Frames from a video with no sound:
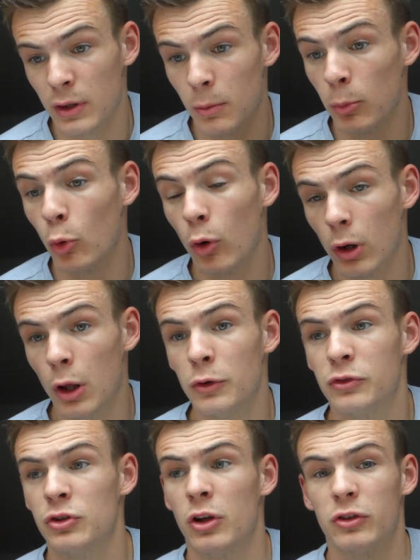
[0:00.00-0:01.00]
Now I bought
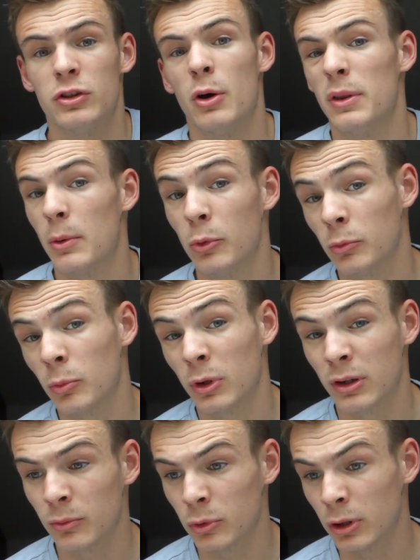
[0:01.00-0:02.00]
loads of shirts knowing that I wasn't
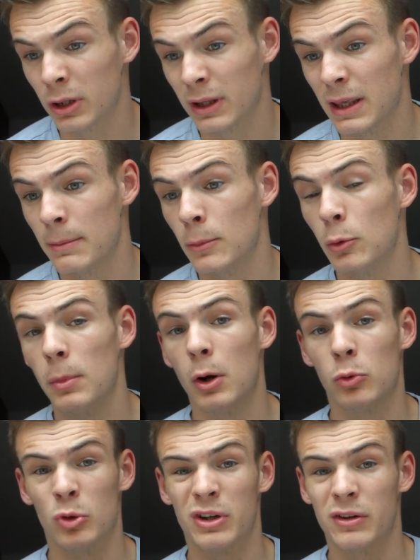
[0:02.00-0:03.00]
going to keep them all, but I
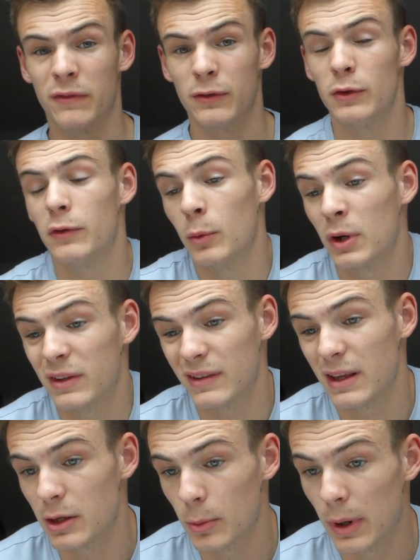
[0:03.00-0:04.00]
wanted a few for when I
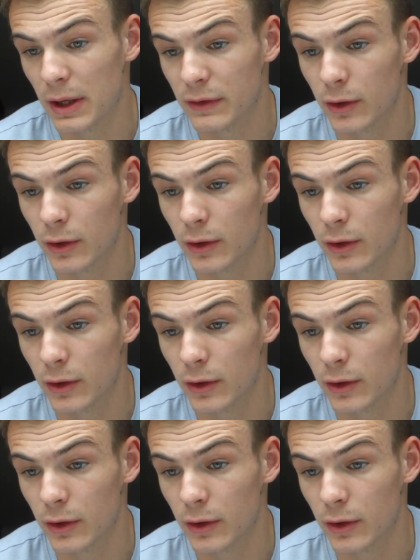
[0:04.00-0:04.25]
take away.